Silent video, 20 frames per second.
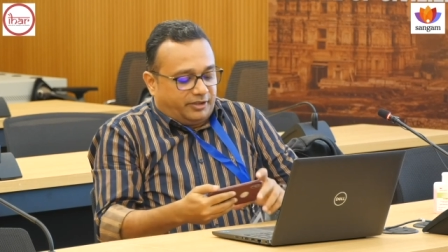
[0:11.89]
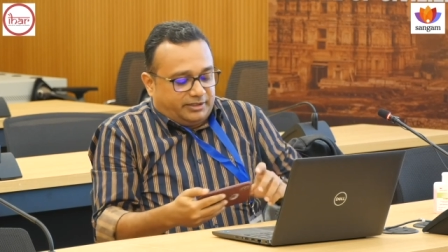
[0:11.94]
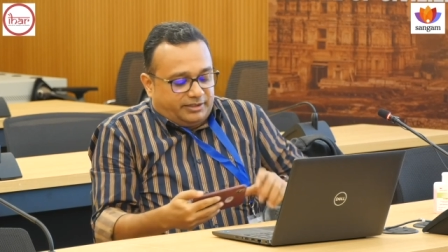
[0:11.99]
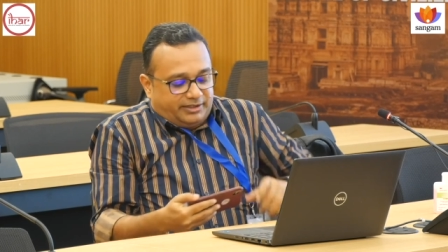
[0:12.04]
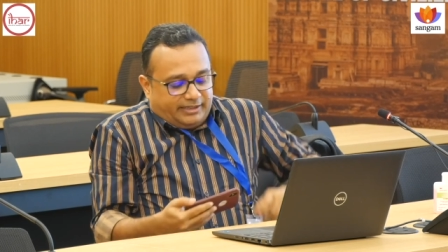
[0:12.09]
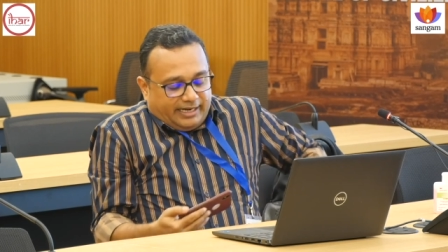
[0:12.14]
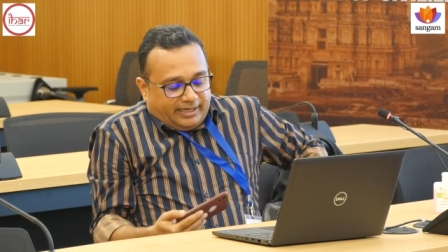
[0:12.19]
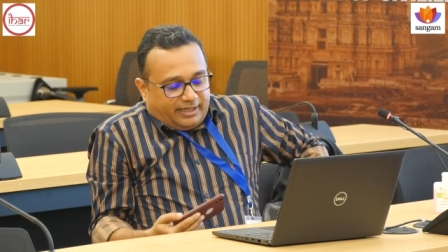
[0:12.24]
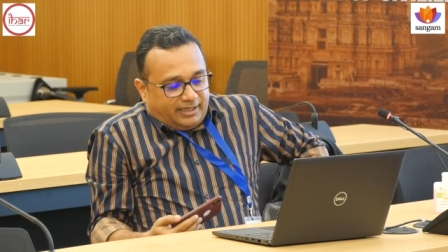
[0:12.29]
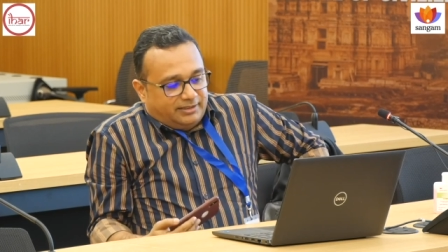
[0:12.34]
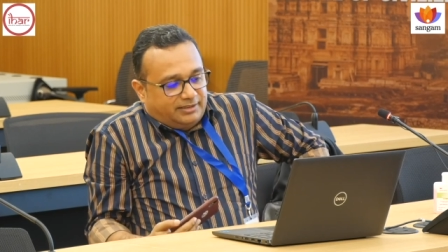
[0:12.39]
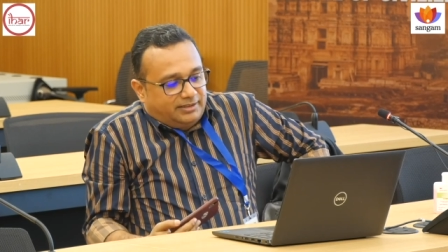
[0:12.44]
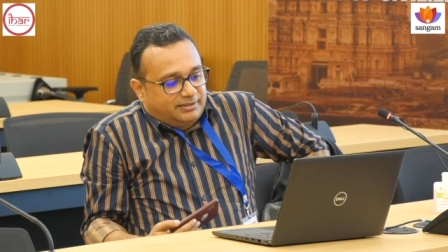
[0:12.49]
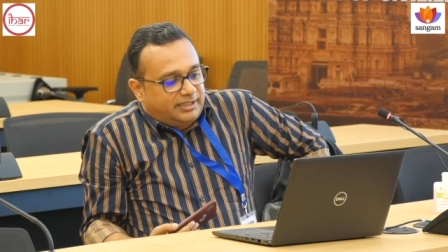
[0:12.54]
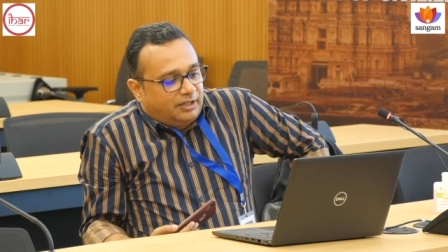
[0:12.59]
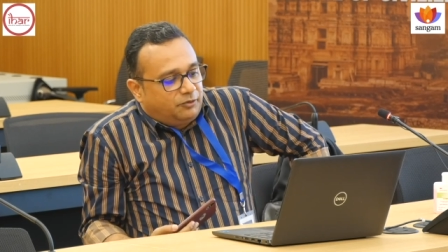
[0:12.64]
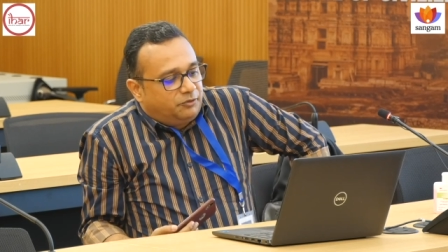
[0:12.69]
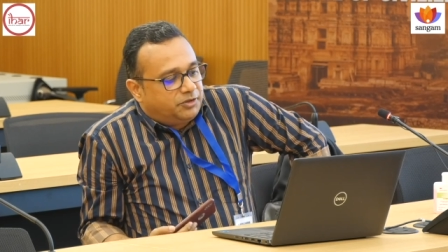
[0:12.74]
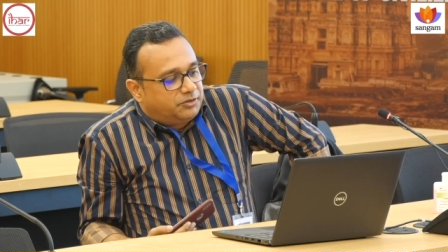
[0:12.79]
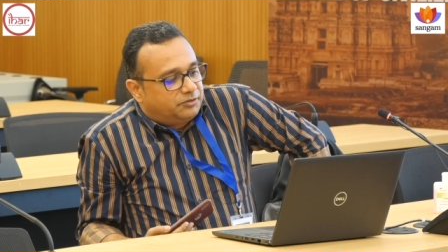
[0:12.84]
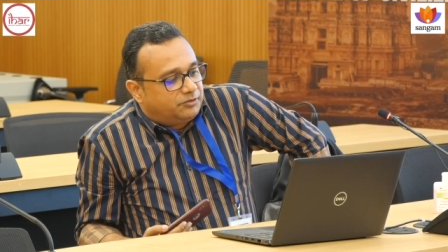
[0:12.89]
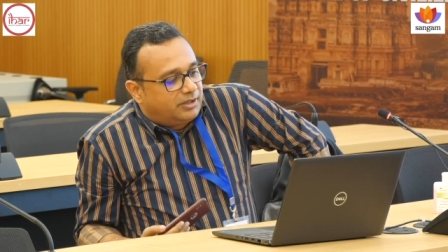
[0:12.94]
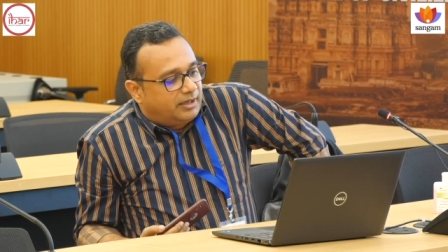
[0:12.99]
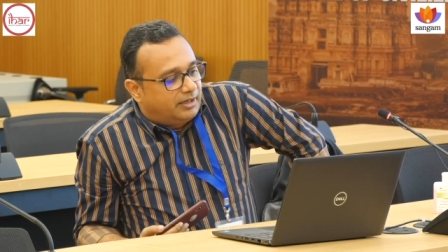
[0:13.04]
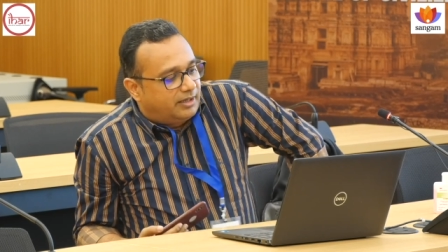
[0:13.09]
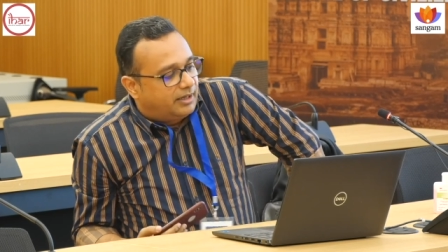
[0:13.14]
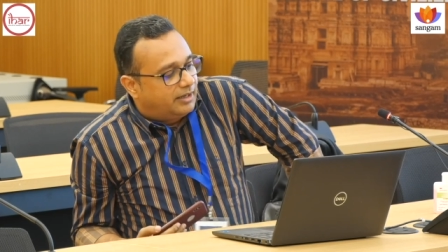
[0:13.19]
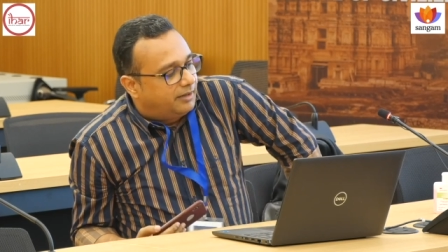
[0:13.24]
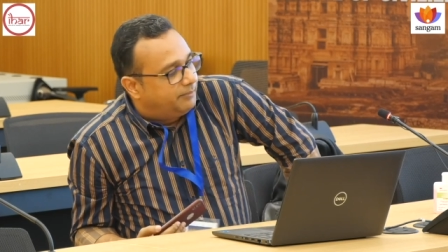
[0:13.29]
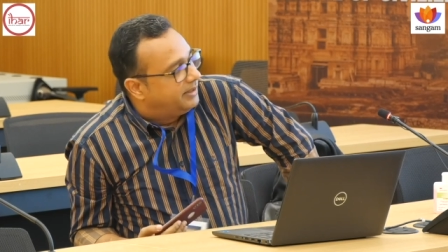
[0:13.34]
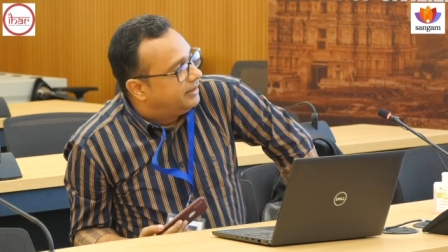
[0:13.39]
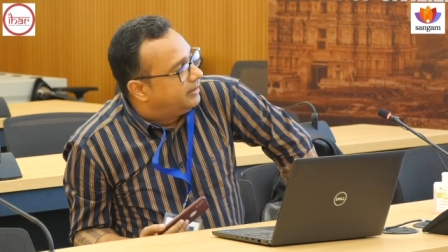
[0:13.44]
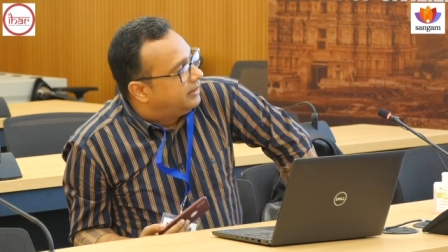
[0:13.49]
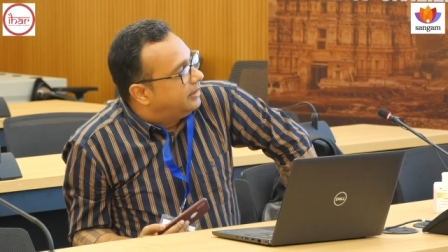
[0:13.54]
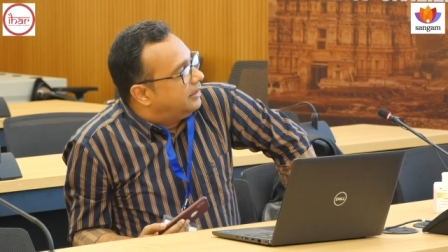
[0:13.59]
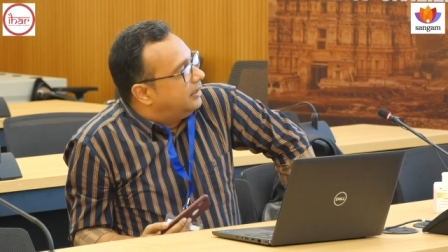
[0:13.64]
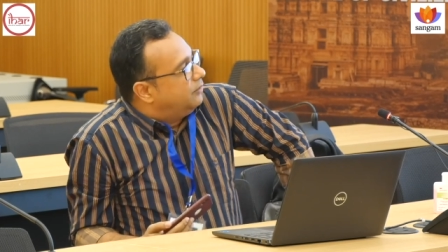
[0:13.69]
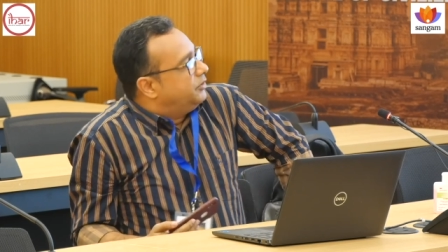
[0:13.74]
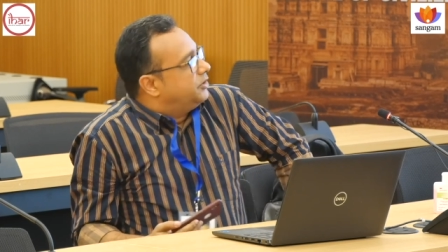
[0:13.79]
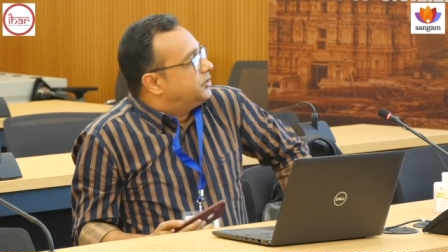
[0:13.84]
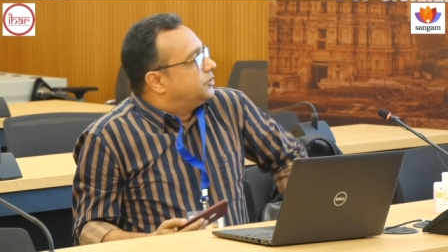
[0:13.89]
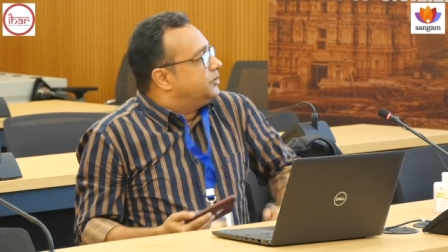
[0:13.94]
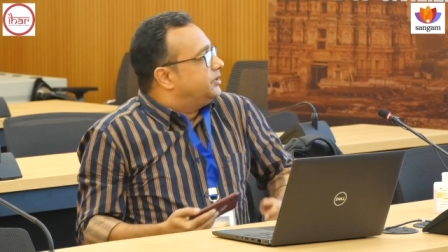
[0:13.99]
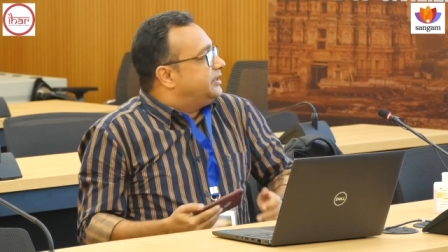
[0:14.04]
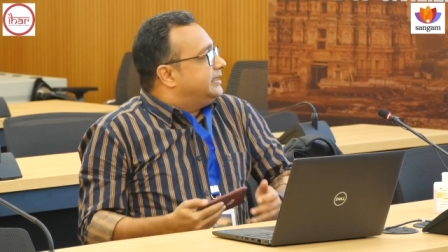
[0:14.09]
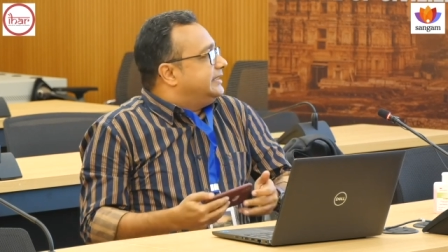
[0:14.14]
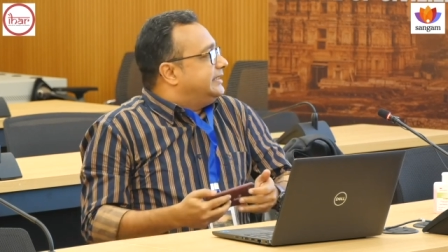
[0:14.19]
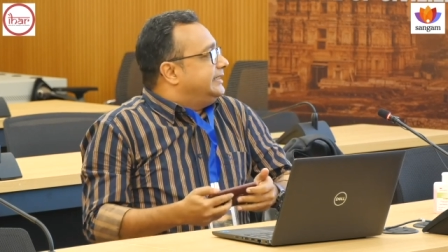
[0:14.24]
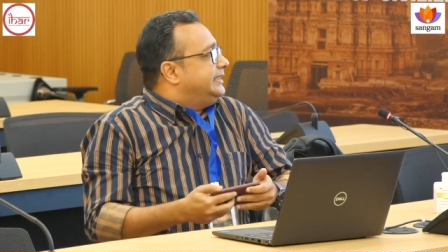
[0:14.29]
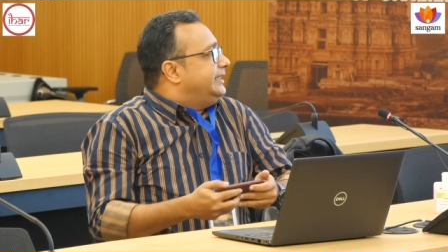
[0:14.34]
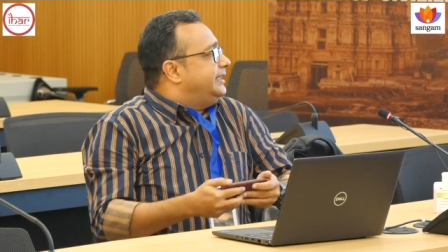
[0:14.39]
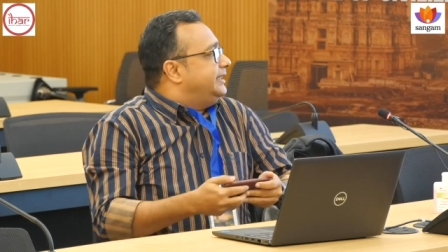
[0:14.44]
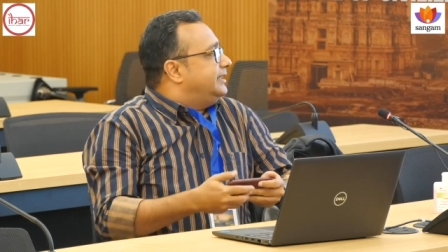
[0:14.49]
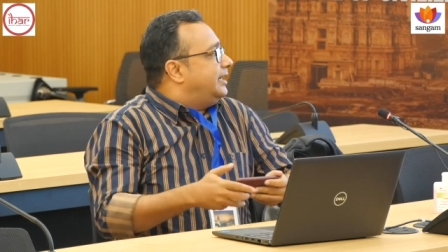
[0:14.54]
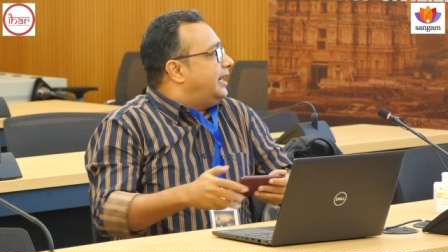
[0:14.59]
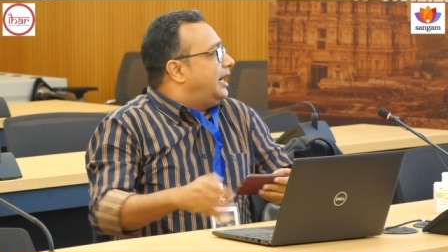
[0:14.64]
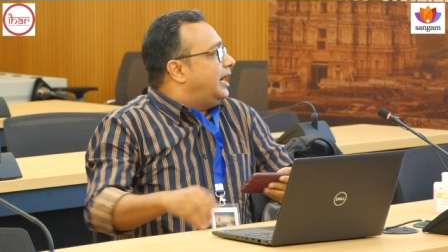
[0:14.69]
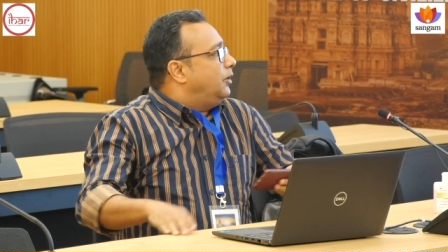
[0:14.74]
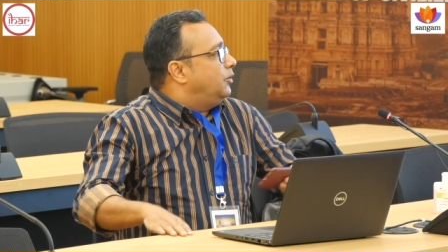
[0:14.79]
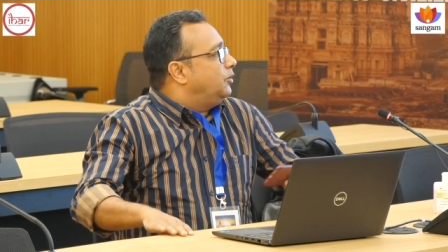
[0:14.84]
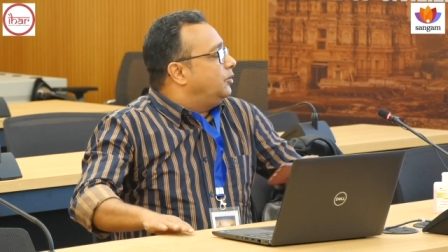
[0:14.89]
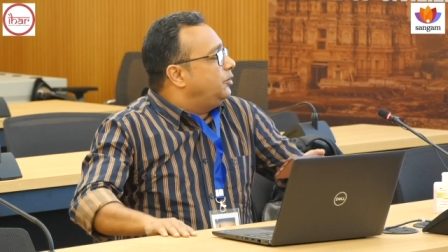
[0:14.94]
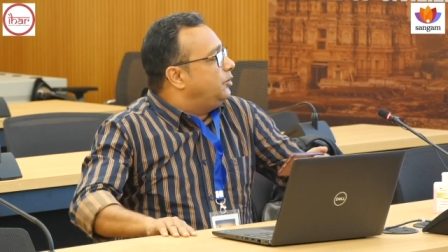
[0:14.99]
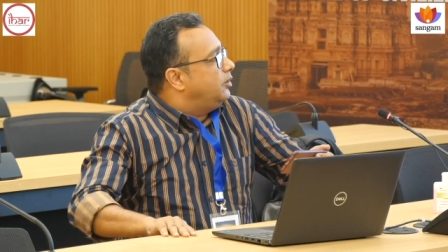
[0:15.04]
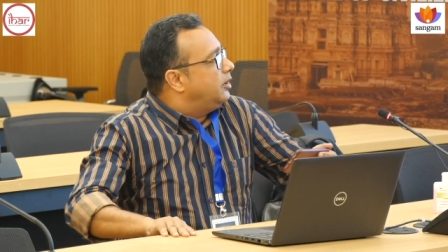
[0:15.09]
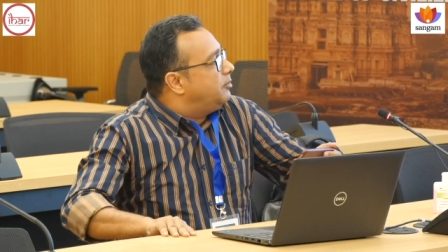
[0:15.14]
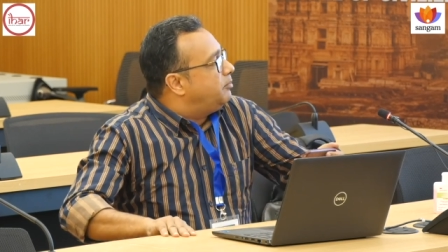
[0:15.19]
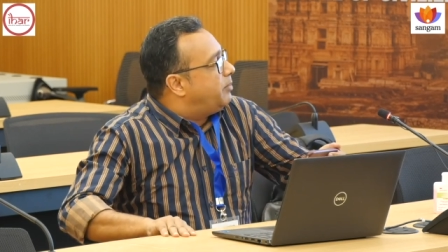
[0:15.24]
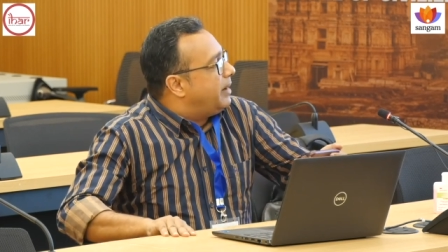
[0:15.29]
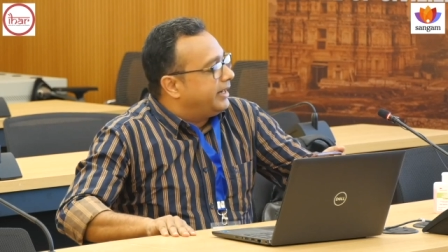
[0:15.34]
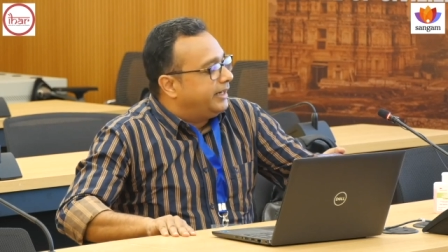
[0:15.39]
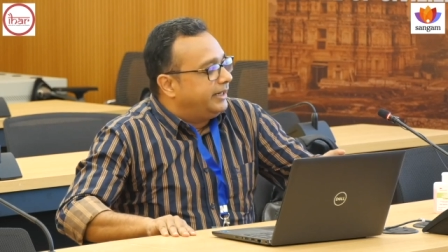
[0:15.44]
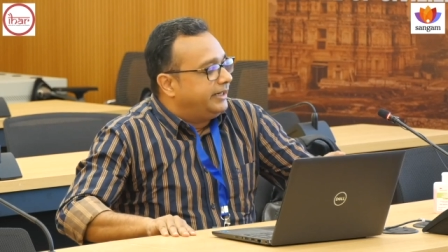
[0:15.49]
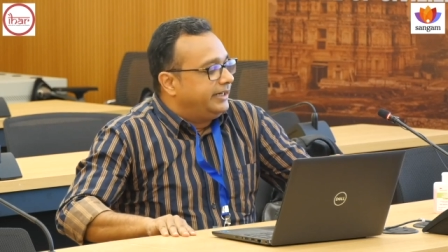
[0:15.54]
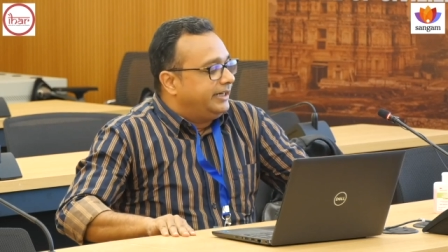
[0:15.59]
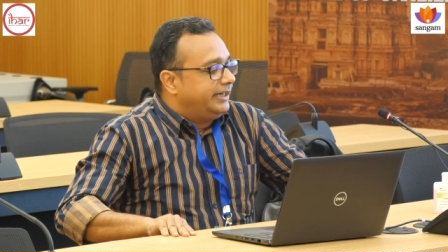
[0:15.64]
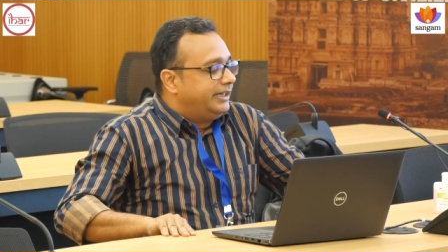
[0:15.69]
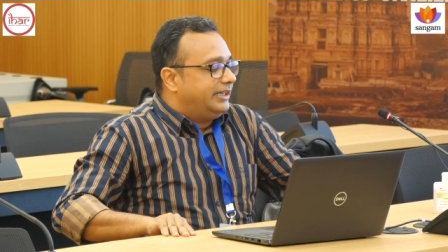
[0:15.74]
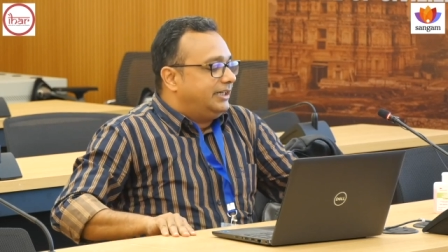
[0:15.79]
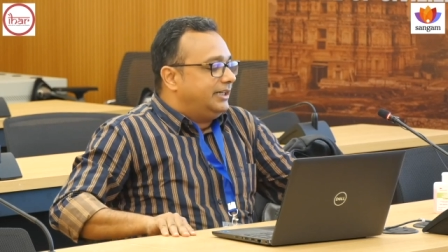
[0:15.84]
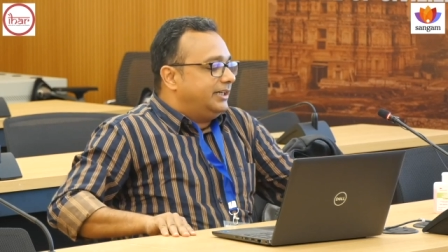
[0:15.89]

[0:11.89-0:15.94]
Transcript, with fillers: further analysis right we uh, i mean uh, we should see how panini